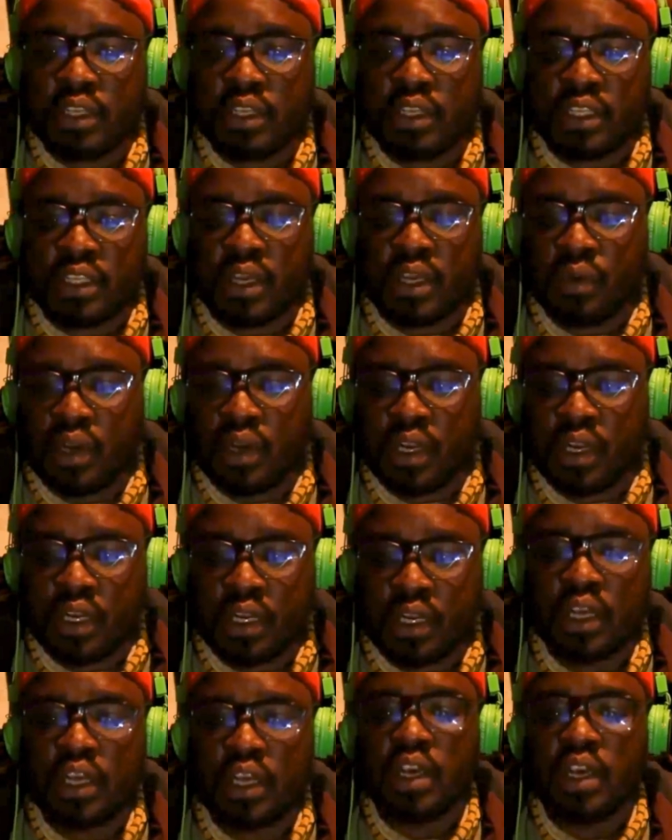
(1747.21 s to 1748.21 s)
will
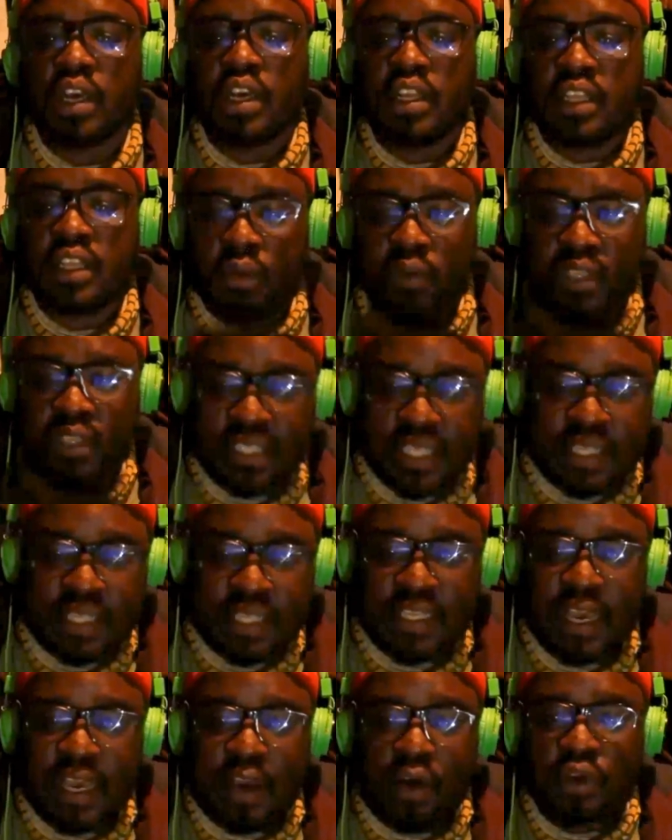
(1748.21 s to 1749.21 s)
send
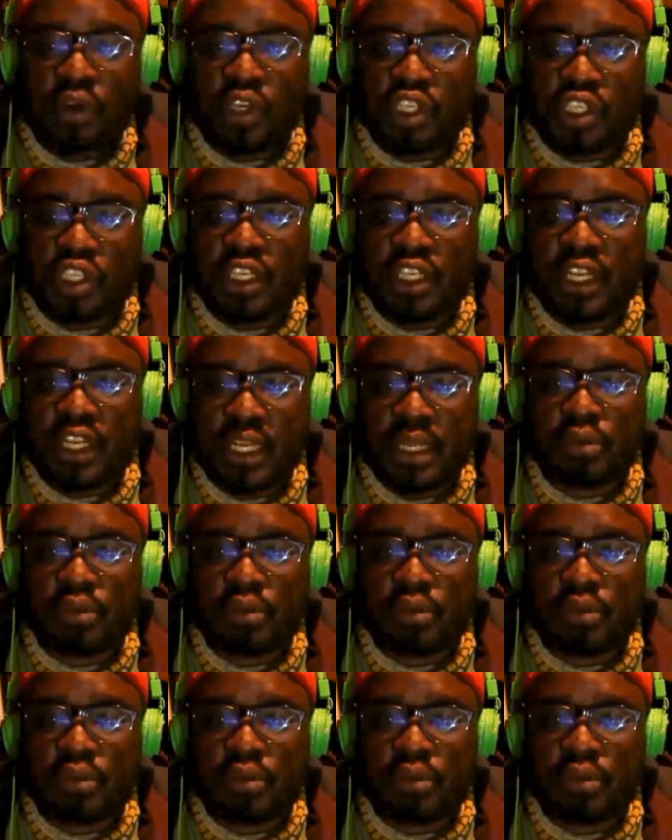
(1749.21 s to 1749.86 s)
their audition sheets.